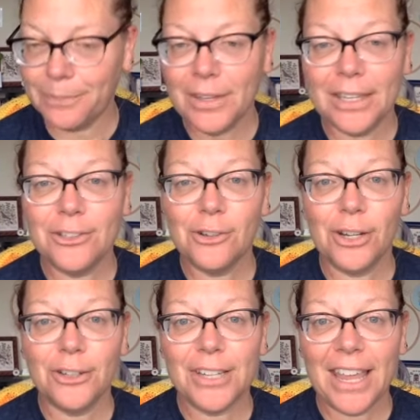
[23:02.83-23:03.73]
Enjoy
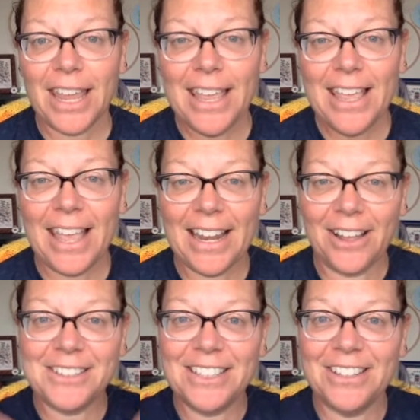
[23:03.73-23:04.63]
your day, and I'll
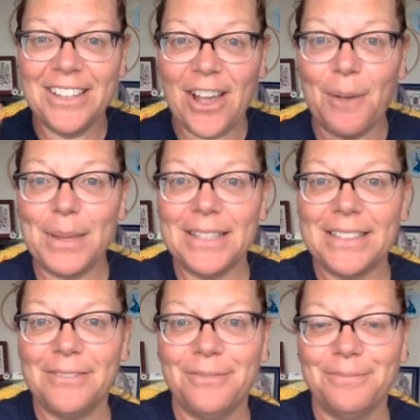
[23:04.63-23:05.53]
see you in the comments.